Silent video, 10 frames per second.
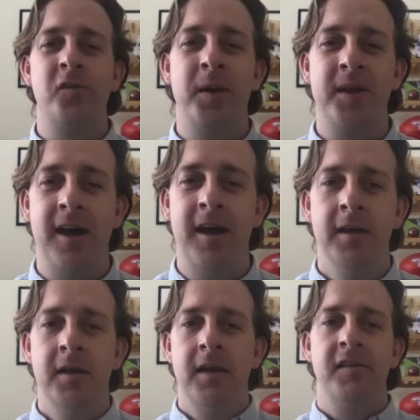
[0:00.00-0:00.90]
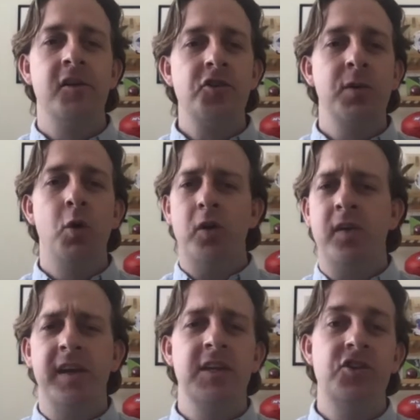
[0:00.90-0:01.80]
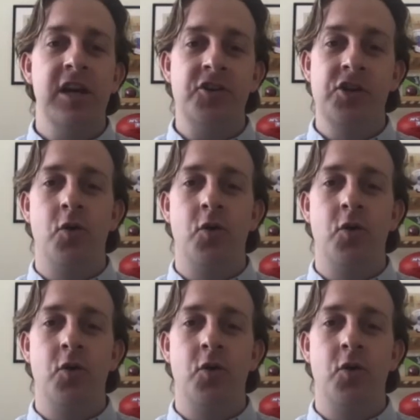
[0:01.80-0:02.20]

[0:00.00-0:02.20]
But essentially, what click injection